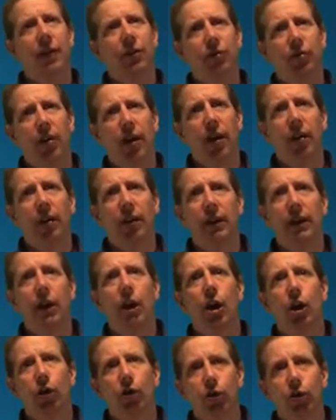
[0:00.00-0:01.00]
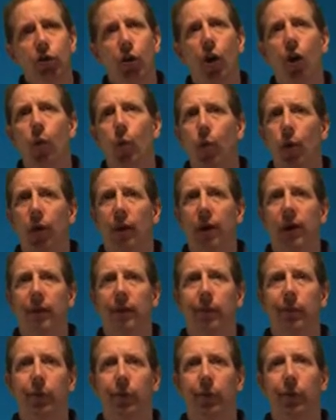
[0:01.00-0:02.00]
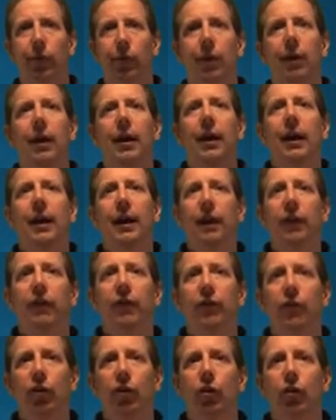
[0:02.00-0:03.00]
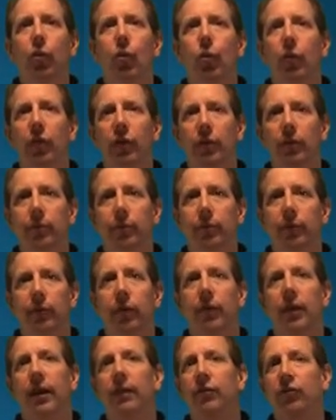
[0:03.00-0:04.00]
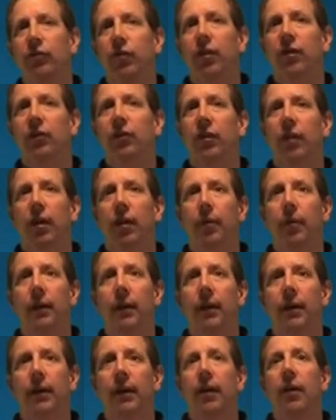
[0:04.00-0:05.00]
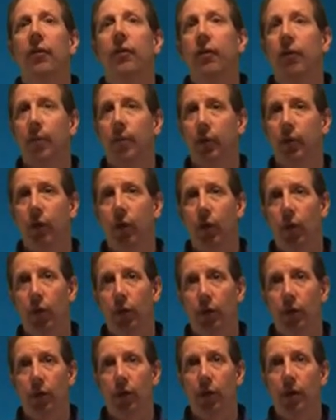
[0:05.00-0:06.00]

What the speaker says: Generally, don't work on a computer if you or the computer have just come in from the cold,